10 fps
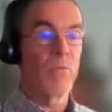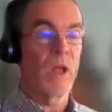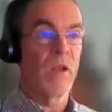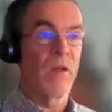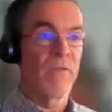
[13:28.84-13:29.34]

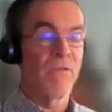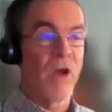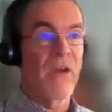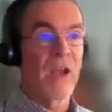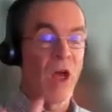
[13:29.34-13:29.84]
a
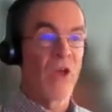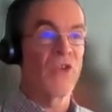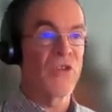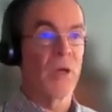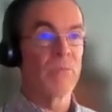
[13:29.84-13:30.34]
very
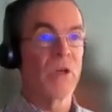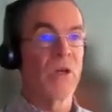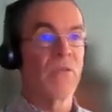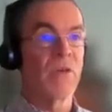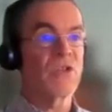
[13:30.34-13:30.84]
large number
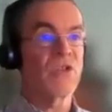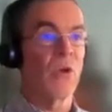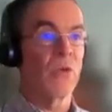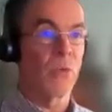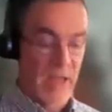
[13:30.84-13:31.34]
of
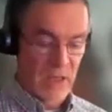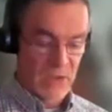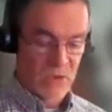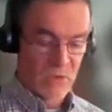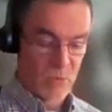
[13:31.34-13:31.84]
external
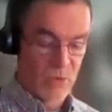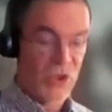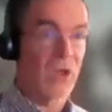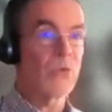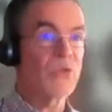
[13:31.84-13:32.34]
links, which
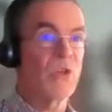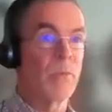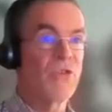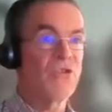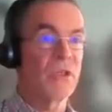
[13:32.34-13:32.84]
I'll also
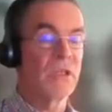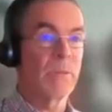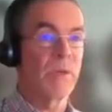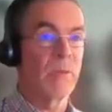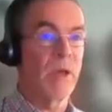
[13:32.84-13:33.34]
mention a
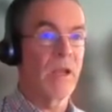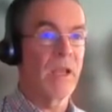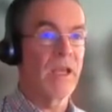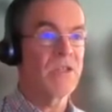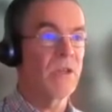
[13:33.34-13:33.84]
little bit about
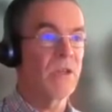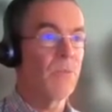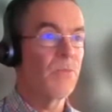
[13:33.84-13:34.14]
later.